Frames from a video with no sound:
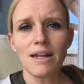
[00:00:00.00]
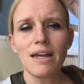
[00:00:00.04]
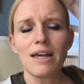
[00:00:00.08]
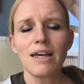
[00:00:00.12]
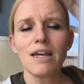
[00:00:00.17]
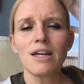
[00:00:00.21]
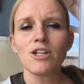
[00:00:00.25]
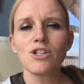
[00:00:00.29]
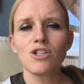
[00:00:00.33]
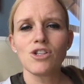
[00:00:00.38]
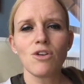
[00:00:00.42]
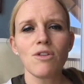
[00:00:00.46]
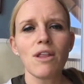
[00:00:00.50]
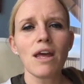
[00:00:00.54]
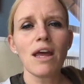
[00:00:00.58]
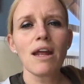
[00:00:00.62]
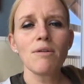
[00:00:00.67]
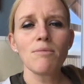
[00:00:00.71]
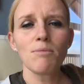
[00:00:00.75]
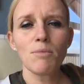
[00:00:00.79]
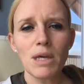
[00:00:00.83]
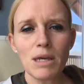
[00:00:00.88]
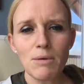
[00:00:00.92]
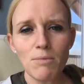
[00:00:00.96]
So
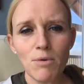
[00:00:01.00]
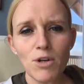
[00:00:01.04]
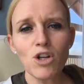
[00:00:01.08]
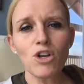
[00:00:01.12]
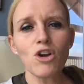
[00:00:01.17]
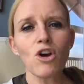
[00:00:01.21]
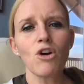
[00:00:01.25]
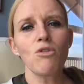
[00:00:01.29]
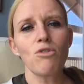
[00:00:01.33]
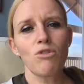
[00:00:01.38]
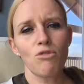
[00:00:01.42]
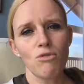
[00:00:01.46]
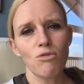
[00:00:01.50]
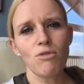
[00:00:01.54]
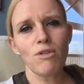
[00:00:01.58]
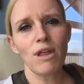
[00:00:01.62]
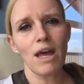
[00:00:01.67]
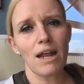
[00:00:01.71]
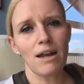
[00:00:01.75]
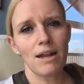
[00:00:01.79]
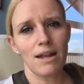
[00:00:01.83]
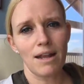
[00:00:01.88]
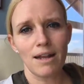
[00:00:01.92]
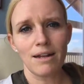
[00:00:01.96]
then we would go through
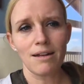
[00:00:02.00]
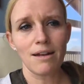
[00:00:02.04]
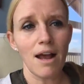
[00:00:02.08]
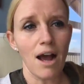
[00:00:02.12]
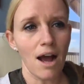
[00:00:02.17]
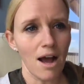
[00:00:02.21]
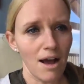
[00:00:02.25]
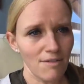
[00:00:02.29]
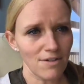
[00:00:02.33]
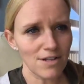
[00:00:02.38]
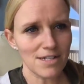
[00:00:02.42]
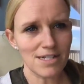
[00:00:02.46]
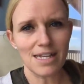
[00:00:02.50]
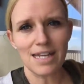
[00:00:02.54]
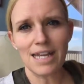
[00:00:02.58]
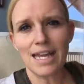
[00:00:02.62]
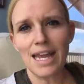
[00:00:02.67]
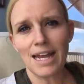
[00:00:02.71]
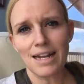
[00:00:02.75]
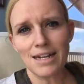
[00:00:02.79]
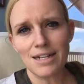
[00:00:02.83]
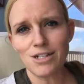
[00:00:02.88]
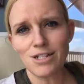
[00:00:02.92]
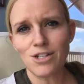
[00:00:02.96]
that. And obviously,
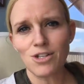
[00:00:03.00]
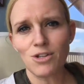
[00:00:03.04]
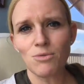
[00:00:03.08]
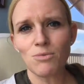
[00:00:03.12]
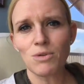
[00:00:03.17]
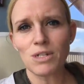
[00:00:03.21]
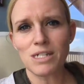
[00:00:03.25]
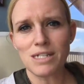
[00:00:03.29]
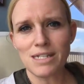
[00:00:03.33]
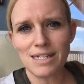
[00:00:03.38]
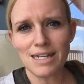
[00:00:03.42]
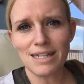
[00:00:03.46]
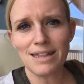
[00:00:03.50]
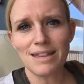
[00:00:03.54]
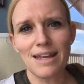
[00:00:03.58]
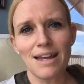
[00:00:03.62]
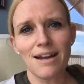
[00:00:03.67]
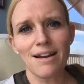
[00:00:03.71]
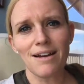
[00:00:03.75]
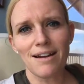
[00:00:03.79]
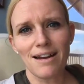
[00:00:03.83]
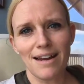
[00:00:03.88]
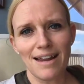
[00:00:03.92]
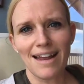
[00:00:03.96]
Candace, you would sit
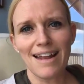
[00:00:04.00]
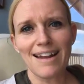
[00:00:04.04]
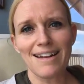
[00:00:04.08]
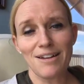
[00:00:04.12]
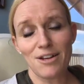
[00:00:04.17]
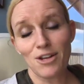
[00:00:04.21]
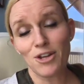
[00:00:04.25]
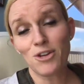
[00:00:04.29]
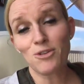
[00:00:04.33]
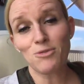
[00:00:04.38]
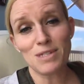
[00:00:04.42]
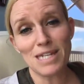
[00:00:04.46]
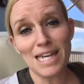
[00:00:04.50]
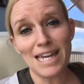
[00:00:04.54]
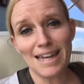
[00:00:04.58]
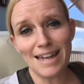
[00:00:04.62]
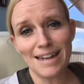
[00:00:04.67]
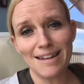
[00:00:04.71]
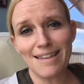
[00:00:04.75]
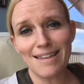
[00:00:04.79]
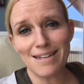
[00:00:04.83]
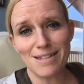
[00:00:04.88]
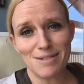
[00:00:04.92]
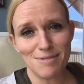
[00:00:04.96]
there, and you did.
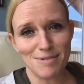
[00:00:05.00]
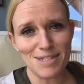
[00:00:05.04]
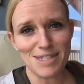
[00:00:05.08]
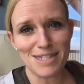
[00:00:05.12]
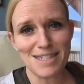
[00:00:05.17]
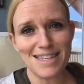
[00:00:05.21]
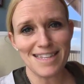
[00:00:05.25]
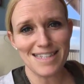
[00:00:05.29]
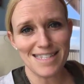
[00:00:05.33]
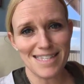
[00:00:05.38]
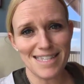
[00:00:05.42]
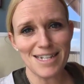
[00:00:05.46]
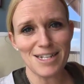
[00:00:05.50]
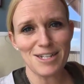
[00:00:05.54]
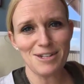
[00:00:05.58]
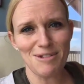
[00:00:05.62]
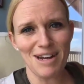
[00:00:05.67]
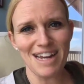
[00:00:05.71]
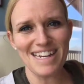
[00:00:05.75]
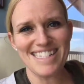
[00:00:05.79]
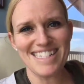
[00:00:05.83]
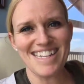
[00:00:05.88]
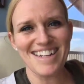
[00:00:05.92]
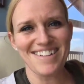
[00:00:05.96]
This was the
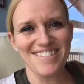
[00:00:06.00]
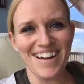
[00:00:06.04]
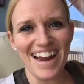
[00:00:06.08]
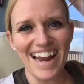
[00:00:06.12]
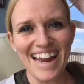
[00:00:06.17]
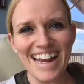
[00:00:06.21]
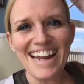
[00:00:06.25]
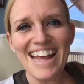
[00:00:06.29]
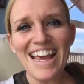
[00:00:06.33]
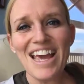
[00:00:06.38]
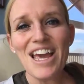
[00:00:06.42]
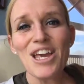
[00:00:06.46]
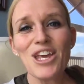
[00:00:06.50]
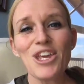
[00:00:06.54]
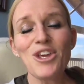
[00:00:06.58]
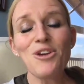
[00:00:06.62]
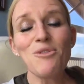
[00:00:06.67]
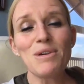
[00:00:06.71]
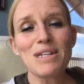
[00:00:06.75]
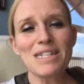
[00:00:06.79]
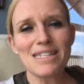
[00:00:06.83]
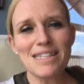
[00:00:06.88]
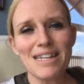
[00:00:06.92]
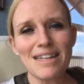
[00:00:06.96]
situation, right? You
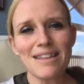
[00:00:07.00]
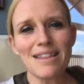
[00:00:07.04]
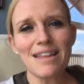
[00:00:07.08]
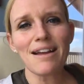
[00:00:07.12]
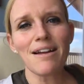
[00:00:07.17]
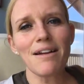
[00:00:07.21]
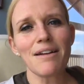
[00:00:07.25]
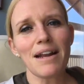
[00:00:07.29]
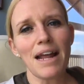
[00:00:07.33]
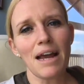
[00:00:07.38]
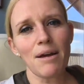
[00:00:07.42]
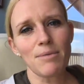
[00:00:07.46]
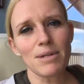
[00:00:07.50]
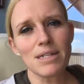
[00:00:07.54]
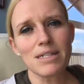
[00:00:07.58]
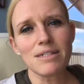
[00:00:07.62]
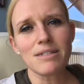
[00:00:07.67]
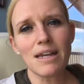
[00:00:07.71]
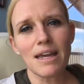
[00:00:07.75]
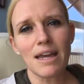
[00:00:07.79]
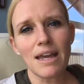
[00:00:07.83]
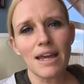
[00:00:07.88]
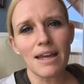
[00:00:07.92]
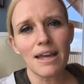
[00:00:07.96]
would sit there and I would
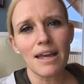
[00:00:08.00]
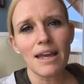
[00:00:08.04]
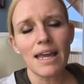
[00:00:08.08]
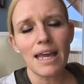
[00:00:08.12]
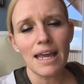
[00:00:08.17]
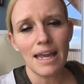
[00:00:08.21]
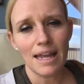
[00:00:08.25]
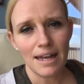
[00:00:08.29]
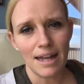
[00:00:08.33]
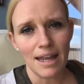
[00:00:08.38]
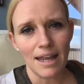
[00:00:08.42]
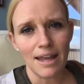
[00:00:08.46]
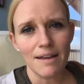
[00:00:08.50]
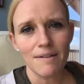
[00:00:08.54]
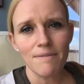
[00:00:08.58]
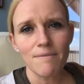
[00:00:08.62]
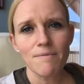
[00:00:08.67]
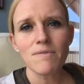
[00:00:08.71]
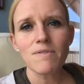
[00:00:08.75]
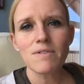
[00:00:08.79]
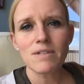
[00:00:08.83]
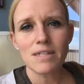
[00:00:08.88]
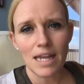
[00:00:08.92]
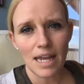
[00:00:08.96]
say, Hannah,
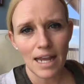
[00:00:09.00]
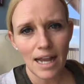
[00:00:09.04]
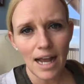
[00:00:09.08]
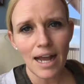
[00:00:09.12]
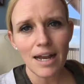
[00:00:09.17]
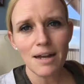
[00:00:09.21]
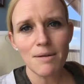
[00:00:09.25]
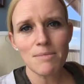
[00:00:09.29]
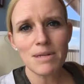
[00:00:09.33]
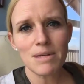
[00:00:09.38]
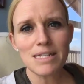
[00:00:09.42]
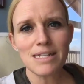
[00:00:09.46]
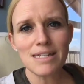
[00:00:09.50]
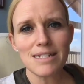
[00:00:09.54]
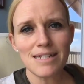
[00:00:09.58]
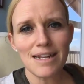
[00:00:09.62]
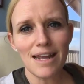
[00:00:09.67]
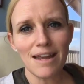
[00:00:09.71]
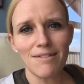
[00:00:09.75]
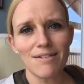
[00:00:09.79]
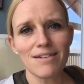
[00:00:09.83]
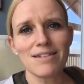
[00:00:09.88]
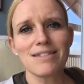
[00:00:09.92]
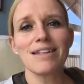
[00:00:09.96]
say hi to Mrs.
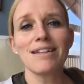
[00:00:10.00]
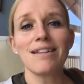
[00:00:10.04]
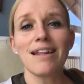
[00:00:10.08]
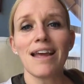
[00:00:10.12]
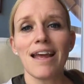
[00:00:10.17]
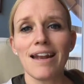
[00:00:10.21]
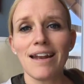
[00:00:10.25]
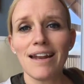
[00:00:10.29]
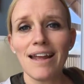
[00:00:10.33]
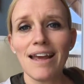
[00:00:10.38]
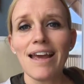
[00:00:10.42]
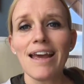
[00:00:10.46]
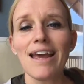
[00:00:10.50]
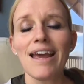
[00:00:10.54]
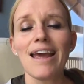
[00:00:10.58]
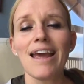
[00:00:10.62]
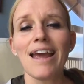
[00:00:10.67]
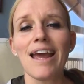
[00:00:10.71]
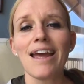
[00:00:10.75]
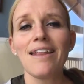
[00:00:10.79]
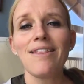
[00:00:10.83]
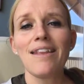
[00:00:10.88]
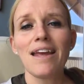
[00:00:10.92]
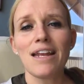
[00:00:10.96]
Davies.
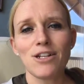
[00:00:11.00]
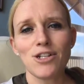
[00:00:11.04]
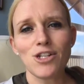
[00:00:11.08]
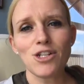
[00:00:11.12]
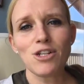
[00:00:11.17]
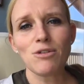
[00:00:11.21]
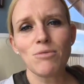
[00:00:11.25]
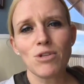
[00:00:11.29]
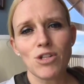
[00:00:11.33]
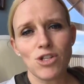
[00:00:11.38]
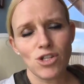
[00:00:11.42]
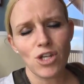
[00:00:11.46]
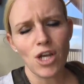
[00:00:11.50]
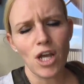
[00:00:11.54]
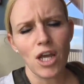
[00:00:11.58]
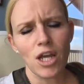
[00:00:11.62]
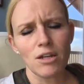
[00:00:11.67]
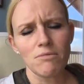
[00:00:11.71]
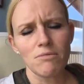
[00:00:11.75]
And then she would say,